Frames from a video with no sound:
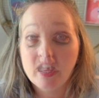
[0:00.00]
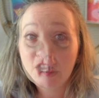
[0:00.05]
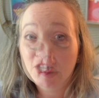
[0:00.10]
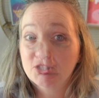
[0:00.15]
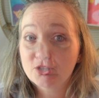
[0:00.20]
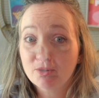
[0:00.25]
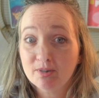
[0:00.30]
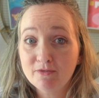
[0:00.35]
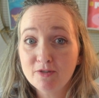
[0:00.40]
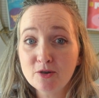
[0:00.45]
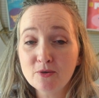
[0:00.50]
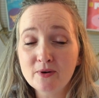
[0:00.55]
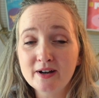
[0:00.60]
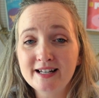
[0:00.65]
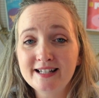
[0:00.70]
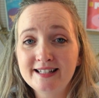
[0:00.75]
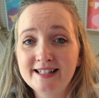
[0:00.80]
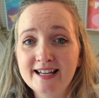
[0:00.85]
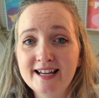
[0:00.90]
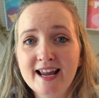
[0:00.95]
So if you want
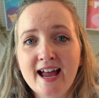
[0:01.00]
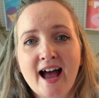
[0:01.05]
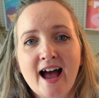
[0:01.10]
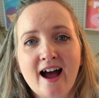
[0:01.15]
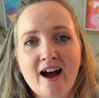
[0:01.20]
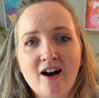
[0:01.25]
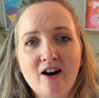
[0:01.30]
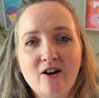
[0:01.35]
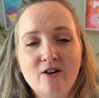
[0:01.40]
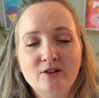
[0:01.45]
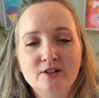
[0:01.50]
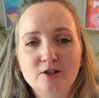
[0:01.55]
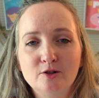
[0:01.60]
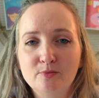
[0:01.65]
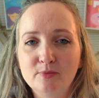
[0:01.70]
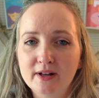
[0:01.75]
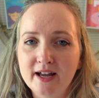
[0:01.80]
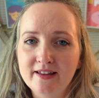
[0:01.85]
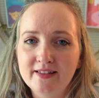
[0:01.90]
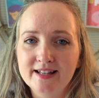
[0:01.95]
to see how to
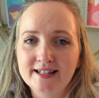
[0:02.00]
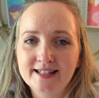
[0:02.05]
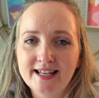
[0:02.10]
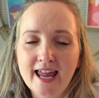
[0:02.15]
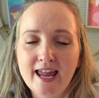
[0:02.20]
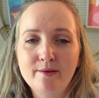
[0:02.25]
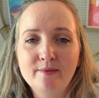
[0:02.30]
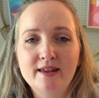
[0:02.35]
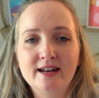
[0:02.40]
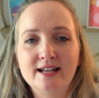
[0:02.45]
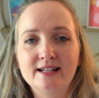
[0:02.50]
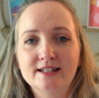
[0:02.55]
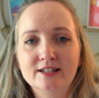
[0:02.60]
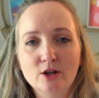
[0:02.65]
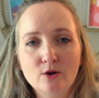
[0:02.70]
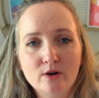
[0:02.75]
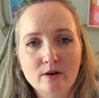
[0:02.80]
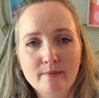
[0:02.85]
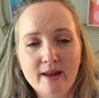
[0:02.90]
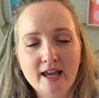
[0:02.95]
play this game in a
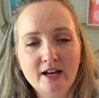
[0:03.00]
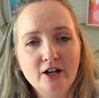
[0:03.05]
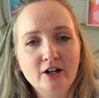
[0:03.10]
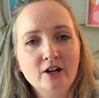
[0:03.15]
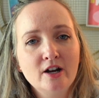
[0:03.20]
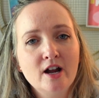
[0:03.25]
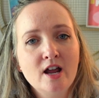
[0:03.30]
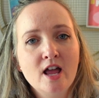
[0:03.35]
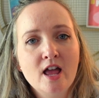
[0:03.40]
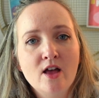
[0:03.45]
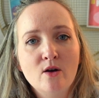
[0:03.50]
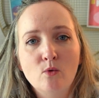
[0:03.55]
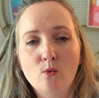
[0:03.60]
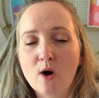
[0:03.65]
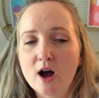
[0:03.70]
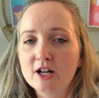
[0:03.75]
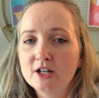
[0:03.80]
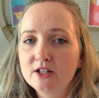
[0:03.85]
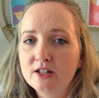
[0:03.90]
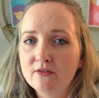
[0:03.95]
slower manner,
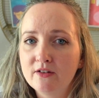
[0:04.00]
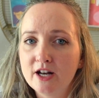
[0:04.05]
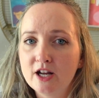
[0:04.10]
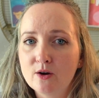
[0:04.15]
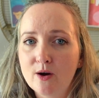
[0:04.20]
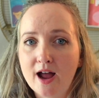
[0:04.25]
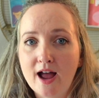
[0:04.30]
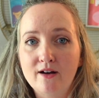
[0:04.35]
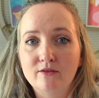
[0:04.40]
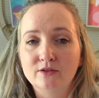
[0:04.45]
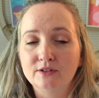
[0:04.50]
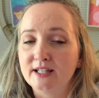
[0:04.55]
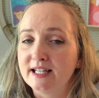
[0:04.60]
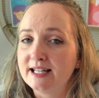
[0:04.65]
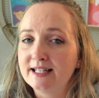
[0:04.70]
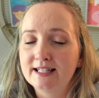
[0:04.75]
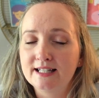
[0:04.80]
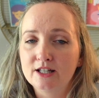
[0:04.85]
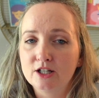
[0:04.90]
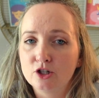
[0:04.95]
watch the video I have
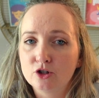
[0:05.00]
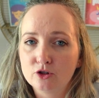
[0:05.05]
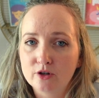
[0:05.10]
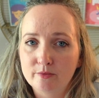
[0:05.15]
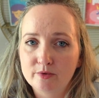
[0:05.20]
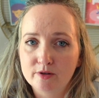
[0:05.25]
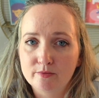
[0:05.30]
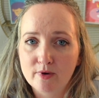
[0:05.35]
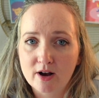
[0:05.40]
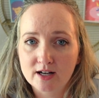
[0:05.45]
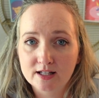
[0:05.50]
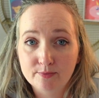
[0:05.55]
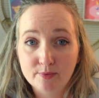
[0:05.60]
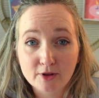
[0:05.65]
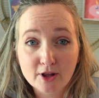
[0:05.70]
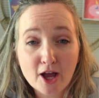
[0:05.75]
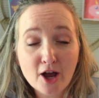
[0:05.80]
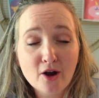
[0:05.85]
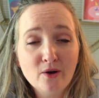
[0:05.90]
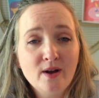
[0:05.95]
linked in the description box
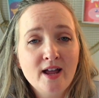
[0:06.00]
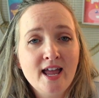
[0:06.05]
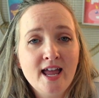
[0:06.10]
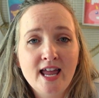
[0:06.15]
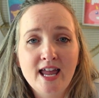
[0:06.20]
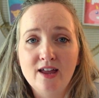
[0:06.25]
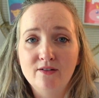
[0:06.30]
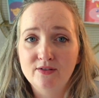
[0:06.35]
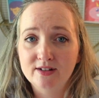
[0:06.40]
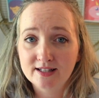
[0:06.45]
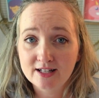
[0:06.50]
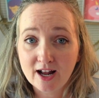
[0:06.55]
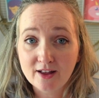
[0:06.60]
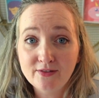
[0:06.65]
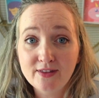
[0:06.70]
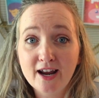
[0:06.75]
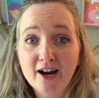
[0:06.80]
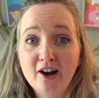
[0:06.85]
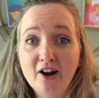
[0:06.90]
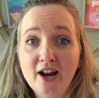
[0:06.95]
below. If it's not
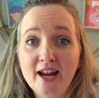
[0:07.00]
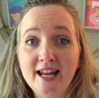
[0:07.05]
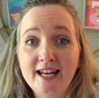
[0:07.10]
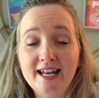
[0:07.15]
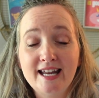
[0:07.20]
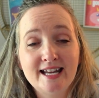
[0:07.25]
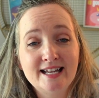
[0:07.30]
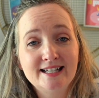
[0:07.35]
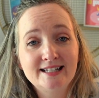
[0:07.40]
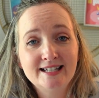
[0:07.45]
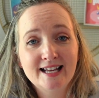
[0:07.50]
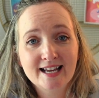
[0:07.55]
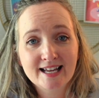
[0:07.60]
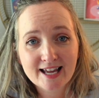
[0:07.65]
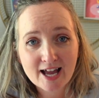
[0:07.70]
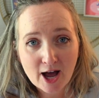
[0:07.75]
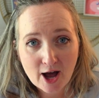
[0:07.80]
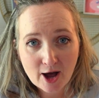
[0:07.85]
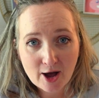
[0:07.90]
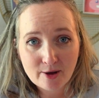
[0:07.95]
there, it is
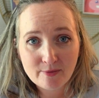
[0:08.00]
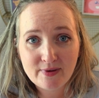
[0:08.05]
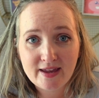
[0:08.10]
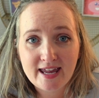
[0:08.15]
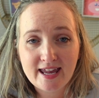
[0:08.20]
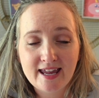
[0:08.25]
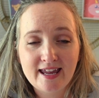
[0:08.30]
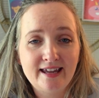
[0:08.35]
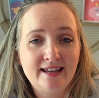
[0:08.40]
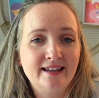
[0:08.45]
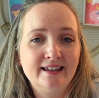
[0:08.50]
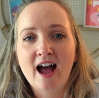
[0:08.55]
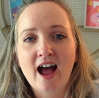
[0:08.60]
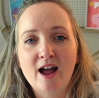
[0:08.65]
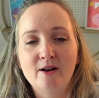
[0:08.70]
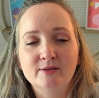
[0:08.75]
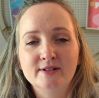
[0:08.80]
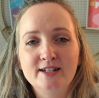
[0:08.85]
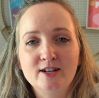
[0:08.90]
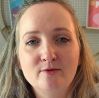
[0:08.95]
coming. I
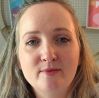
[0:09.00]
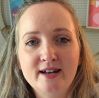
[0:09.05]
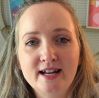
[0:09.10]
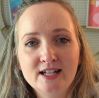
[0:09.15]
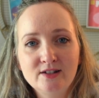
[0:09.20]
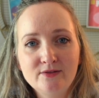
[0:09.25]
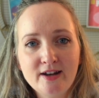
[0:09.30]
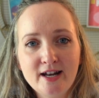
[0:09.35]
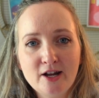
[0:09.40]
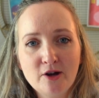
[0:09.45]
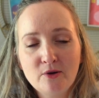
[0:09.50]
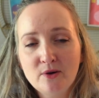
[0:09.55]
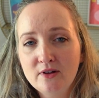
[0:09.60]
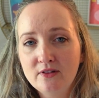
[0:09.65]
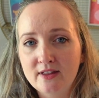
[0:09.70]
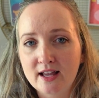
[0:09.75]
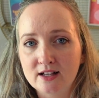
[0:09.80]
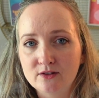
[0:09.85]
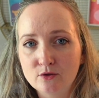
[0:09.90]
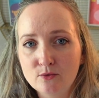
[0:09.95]
will see you in my next video.
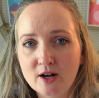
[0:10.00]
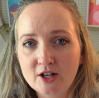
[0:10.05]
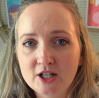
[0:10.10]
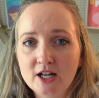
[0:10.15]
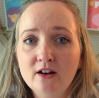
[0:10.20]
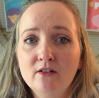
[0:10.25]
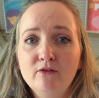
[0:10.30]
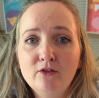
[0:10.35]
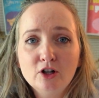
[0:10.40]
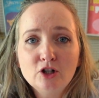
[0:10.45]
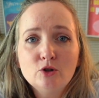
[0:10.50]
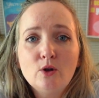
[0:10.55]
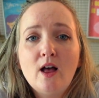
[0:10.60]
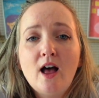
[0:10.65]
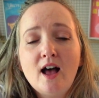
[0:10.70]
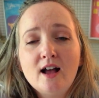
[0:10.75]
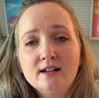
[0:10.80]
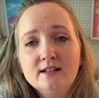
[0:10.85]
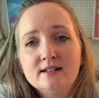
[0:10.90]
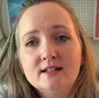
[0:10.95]
Thanks for watching. Virtual
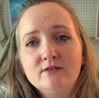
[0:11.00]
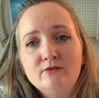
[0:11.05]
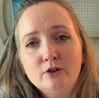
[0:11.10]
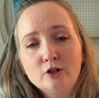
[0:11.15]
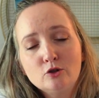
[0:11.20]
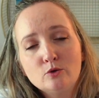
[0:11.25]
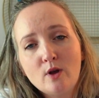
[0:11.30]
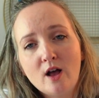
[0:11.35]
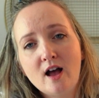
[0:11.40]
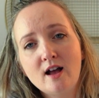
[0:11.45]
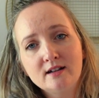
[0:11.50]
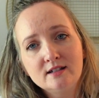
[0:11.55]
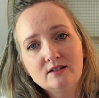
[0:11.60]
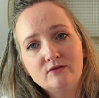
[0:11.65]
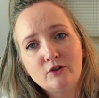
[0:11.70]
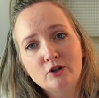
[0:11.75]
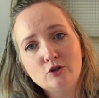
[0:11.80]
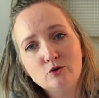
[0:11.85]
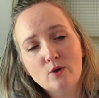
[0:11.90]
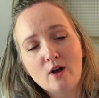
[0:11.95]
hugs,
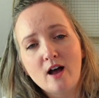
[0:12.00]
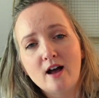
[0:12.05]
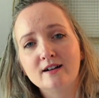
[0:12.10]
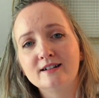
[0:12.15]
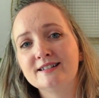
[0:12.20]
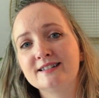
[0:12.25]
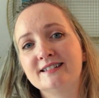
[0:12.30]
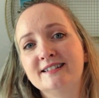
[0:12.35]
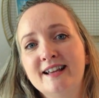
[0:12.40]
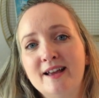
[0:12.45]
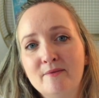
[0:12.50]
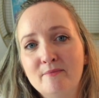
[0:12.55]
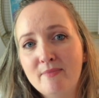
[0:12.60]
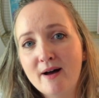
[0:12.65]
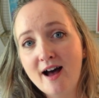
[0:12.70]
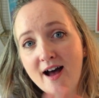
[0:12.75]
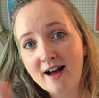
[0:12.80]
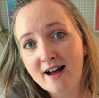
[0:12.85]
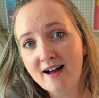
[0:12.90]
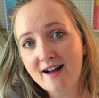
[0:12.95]
virtual hugs, virtual
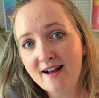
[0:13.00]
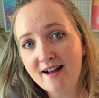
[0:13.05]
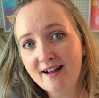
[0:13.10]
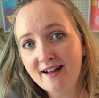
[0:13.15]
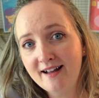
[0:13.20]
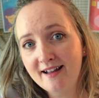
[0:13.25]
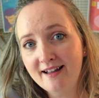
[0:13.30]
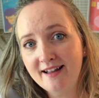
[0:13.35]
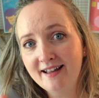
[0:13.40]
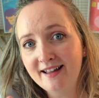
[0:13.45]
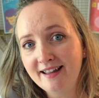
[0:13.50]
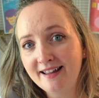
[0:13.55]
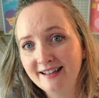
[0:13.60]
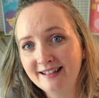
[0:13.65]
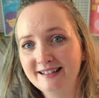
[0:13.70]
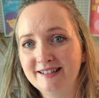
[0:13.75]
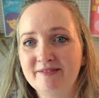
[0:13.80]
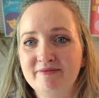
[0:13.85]
hugs. Bye.